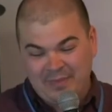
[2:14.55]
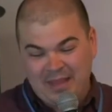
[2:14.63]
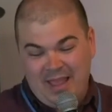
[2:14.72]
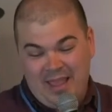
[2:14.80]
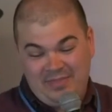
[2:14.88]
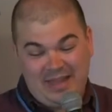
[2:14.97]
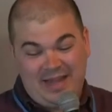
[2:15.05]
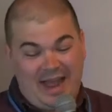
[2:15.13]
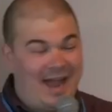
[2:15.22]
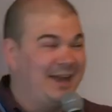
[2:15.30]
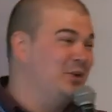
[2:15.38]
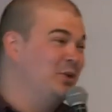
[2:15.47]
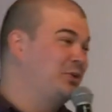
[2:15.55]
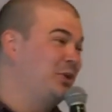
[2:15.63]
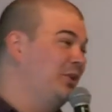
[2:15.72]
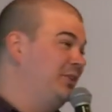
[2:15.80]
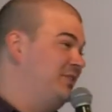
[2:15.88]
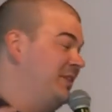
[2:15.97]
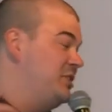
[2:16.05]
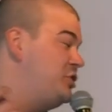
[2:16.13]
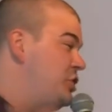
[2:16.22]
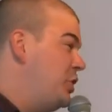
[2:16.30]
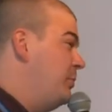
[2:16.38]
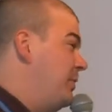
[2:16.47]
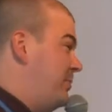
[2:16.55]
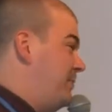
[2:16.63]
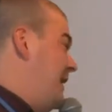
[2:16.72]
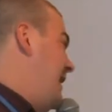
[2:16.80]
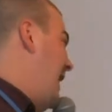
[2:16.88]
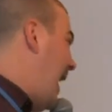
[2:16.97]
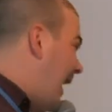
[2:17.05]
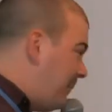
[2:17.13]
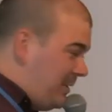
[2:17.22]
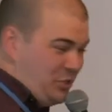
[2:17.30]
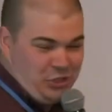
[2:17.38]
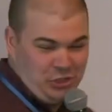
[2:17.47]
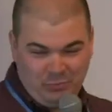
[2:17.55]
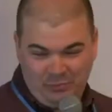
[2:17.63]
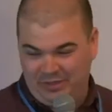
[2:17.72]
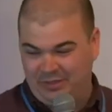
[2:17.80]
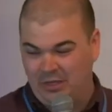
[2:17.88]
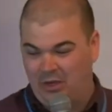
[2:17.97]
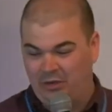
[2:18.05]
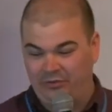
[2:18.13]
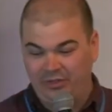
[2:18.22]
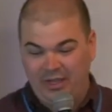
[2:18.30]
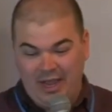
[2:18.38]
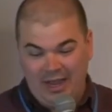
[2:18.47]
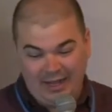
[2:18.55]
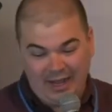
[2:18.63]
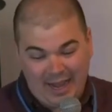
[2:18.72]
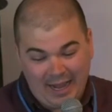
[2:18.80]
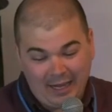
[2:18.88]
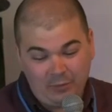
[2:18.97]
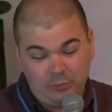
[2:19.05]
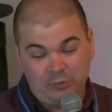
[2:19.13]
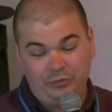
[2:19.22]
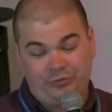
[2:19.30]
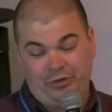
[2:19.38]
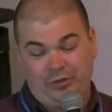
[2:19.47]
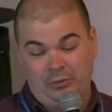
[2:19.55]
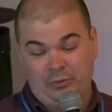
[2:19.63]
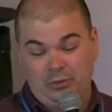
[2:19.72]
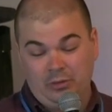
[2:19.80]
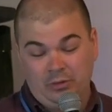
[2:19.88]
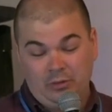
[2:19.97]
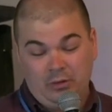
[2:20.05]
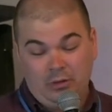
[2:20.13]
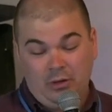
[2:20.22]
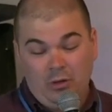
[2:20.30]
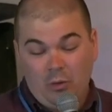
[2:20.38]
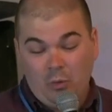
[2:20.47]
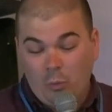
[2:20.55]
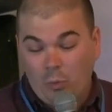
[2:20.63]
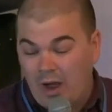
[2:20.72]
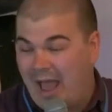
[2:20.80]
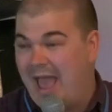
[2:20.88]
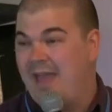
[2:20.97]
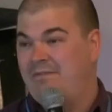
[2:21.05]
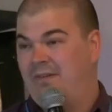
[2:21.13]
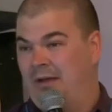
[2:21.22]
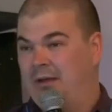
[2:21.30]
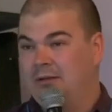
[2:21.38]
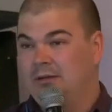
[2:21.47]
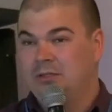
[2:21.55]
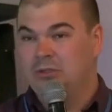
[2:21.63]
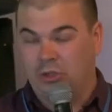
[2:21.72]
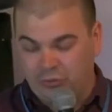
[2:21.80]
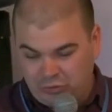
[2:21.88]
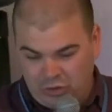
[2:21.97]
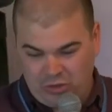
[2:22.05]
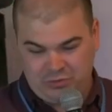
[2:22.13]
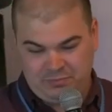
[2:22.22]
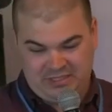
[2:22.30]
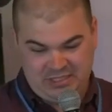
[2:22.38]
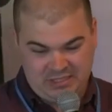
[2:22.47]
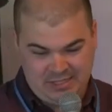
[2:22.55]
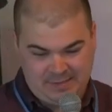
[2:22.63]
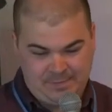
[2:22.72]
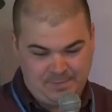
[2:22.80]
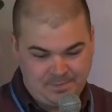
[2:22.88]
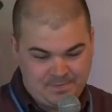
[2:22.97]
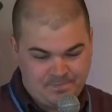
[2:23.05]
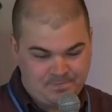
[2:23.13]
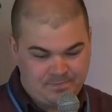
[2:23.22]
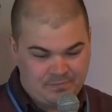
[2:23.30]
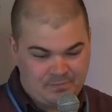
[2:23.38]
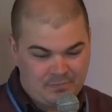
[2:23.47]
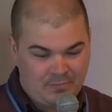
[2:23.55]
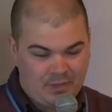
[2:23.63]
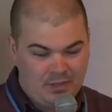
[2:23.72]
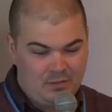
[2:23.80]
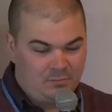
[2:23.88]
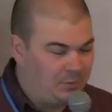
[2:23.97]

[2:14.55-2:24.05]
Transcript: then I know God is in tune with me, I'm in tune with God, and I will do whatever God calls me to do. But the